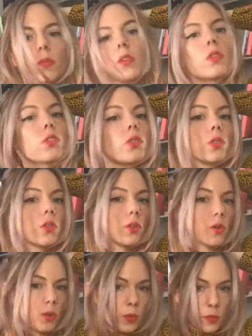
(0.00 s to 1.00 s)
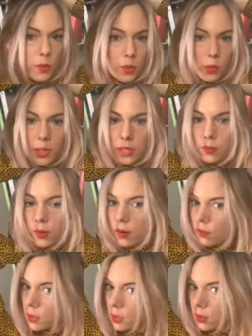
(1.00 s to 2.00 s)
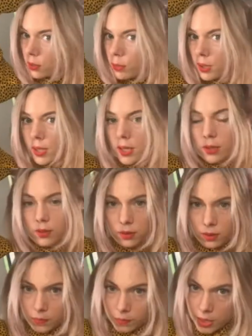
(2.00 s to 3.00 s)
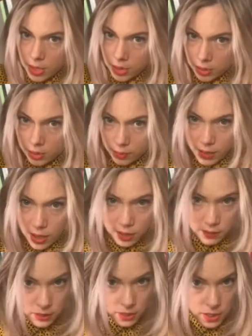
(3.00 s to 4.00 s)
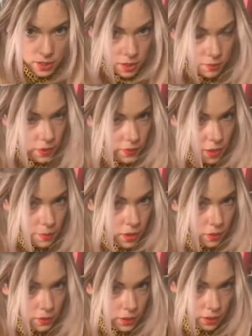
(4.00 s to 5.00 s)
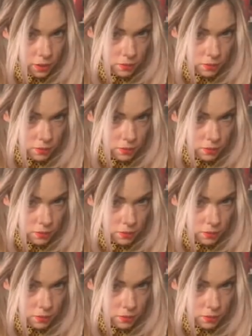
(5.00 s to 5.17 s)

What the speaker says: do your normal pony wherever you're gonna put it. Like, not even thinking about that part right now.